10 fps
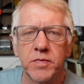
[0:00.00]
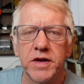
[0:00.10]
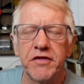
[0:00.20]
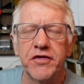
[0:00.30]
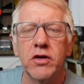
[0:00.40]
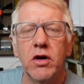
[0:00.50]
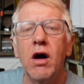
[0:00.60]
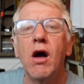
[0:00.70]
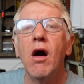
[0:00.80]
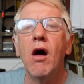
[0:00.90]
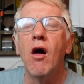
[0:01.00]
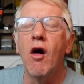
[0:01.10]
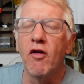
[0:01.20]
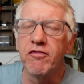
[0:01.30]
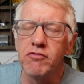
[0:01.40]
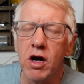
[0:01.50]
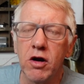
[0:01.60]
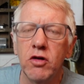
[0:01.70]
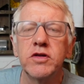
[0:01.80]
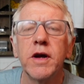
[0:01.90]
But if you're off
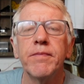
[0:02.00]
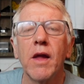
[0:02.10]
road,